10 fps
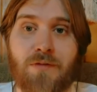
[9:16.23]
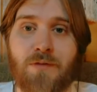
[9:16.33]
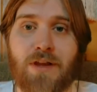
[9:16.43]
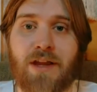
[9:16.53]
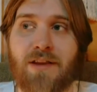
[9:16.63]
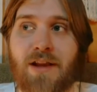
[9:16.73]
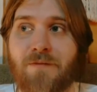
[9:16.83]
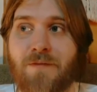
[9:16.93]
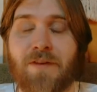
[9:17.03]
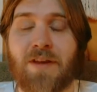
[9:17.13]
You've only had like
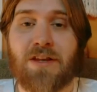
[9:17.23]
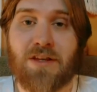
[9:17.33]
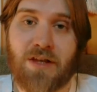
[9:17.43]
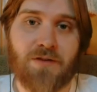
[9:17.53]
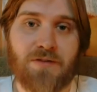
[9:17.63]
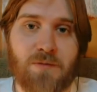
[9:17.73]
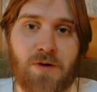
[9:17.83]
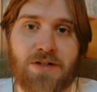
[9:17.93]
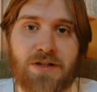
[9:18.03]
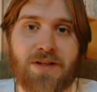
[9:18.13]
15 years to
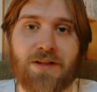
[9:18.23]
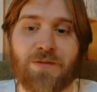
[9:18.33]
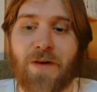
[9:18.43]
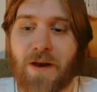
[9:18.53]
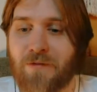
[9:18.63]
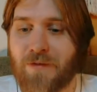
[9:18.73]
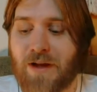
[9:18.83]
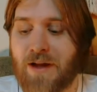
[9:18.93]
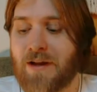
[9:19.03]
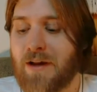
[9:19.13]
watch it, and that's Firefly.